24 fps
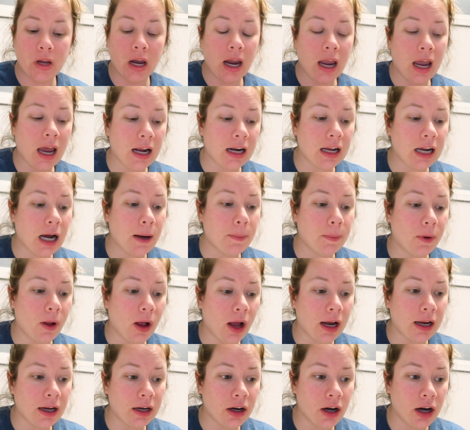I had a couple
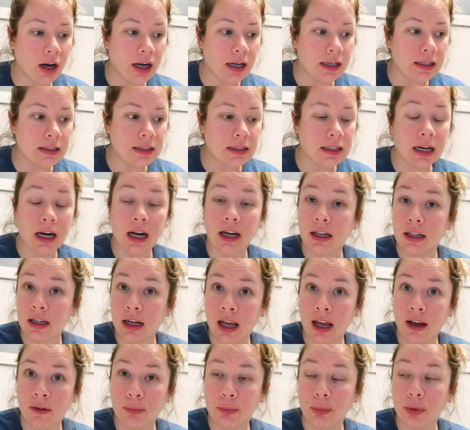icons that I
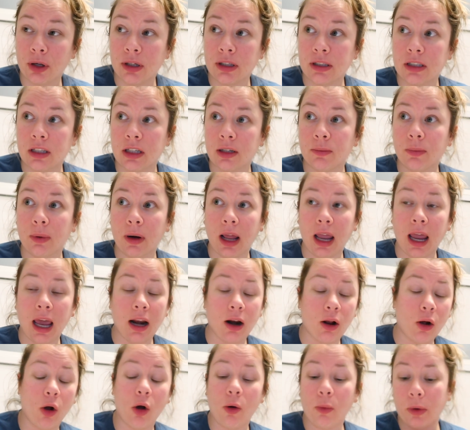didn't have printed, but I
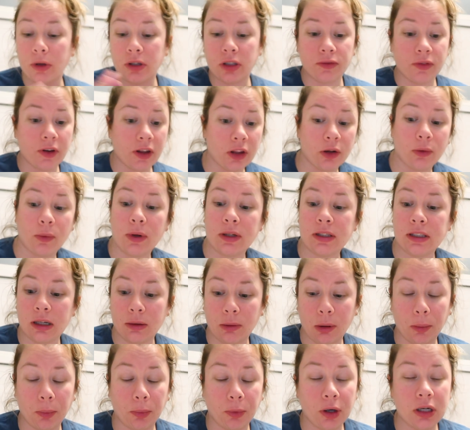had a whole bunch of other ones
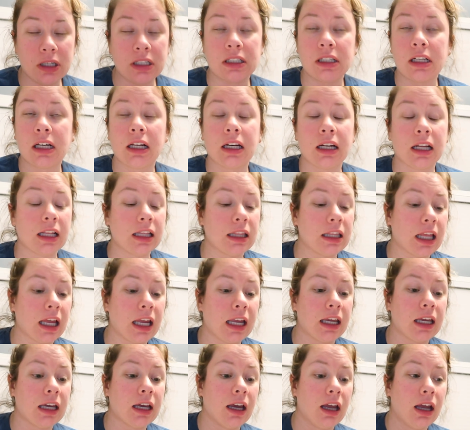that were printed, and
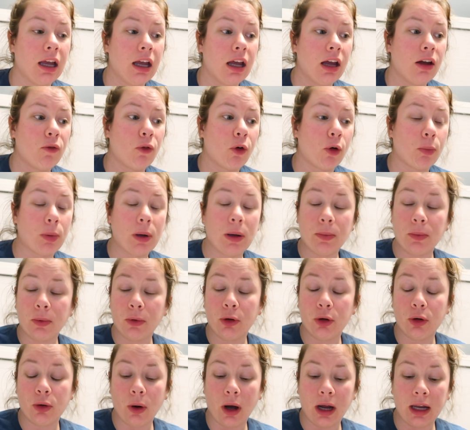like, for
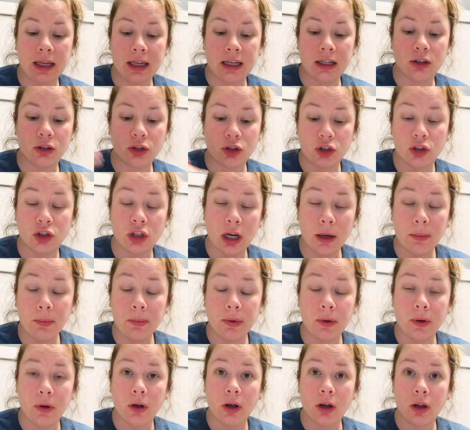people who I can ship,
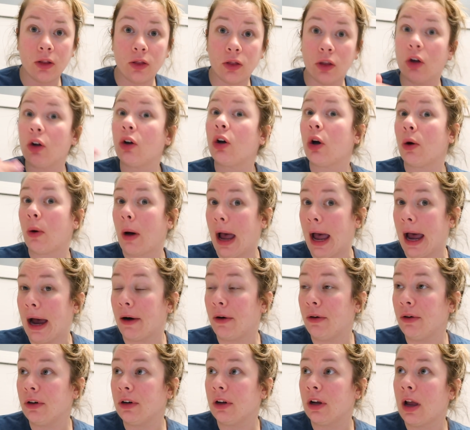they'll go
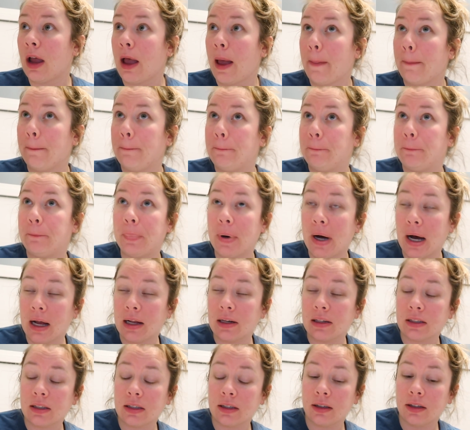out.
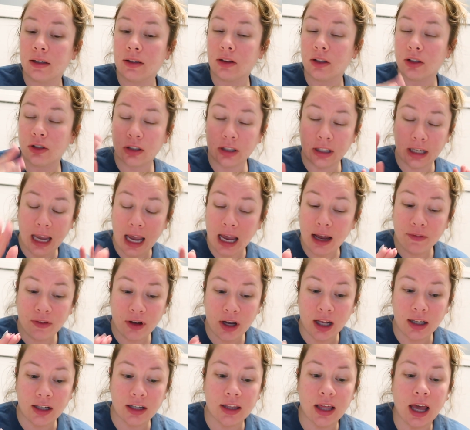But there's a
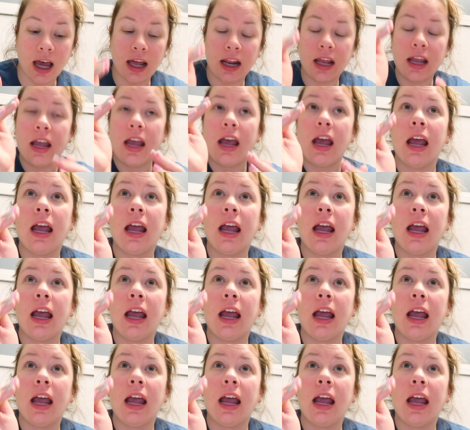caveat to that.